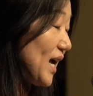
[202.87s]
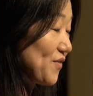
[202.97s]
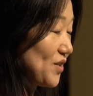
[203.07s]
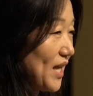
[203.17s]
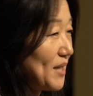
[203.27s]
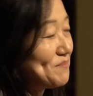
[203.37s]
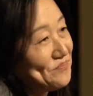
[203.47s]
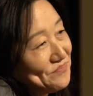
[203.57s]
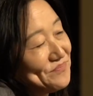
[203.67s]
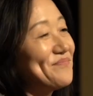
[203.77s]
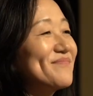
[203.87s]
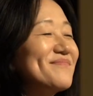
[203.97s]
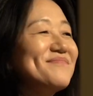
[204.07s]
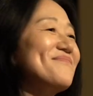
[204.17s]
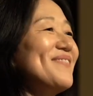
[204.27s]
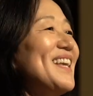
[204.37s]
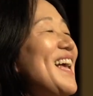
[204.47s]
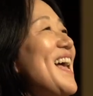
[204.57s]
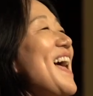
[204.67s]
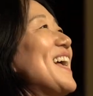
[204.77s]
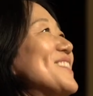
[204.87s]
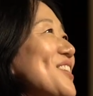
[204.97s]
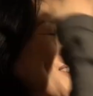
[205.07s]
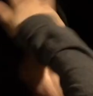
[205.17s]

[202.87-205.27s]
after that. And so